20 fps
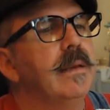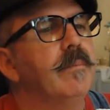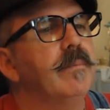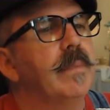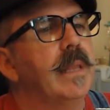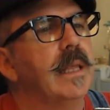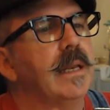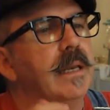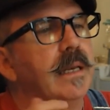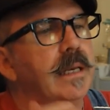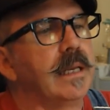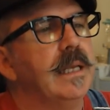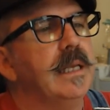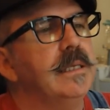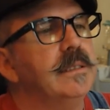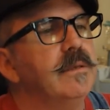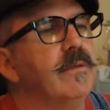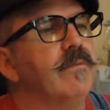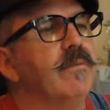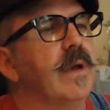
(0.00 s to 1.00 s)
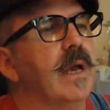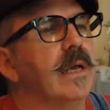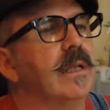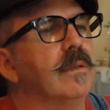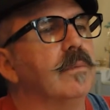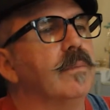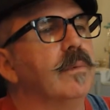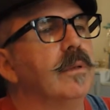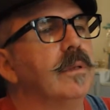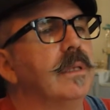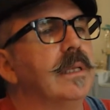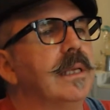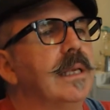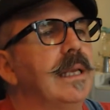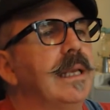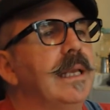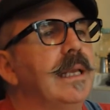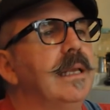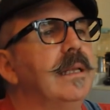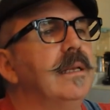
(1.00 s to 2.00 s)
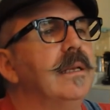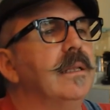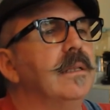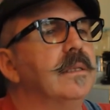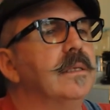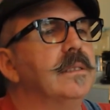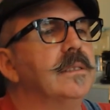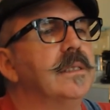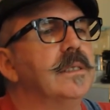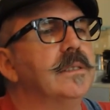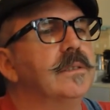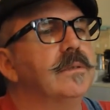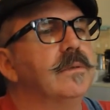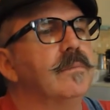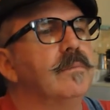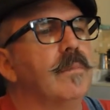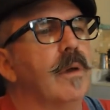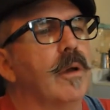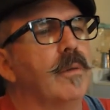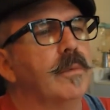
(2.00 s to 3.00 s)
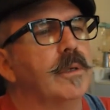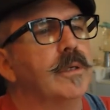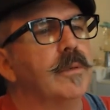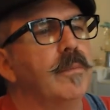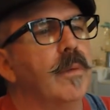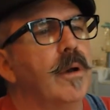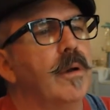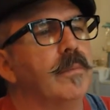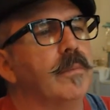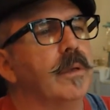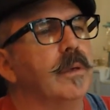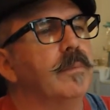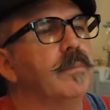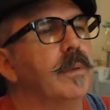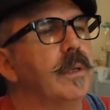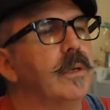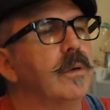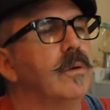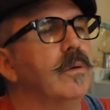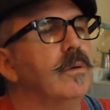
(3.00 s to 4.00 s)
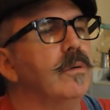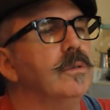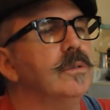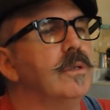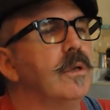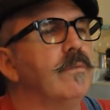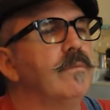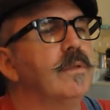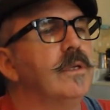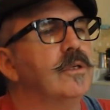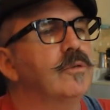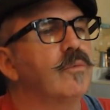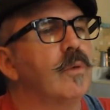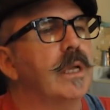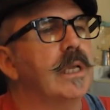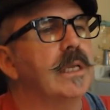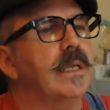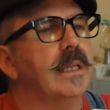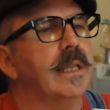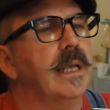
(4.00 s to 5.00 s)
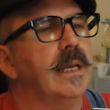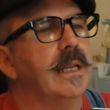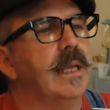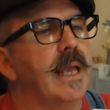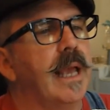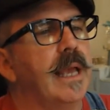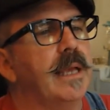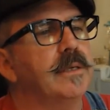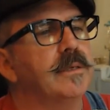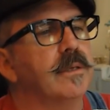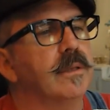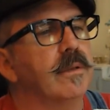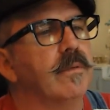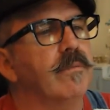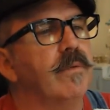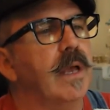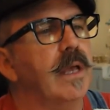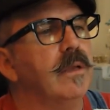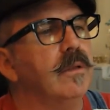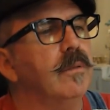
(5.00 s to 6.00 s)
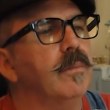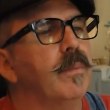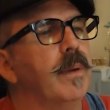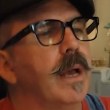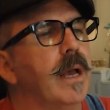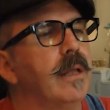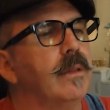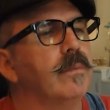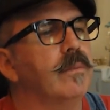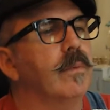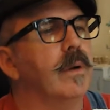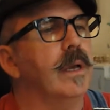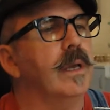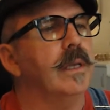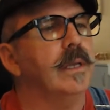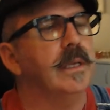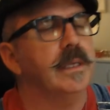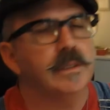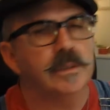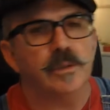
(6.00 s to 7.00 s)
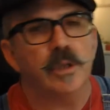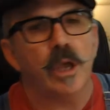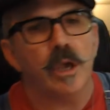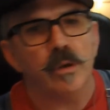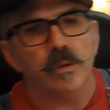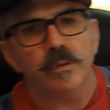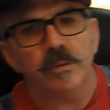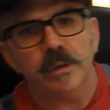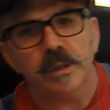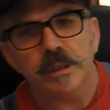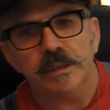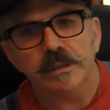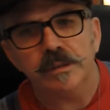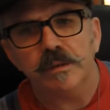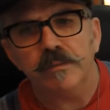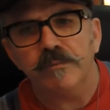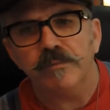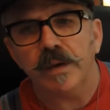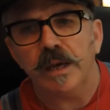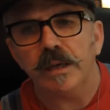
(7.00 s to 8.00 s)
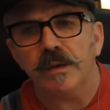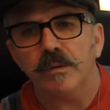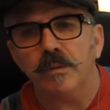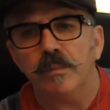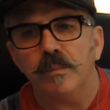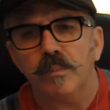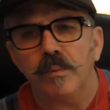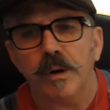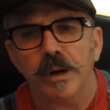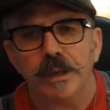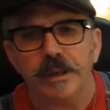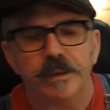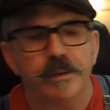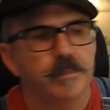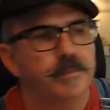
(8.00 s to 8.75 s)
And it is available in the system moment to moment. Because of this regulating action, the vagal pathway is known as the vagal break.